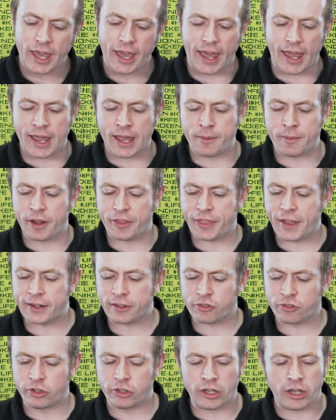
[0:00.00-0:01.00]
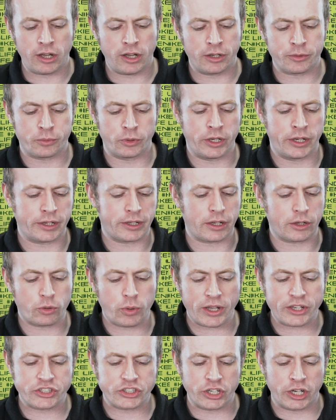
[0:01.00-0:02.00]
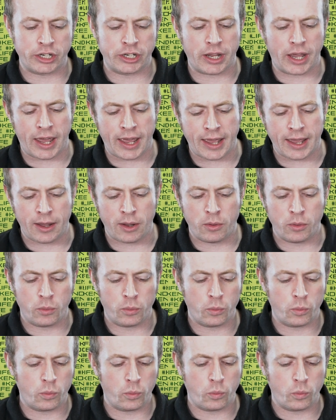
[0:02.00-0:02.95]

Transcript: Um, thanks for all the hard work. Question uh,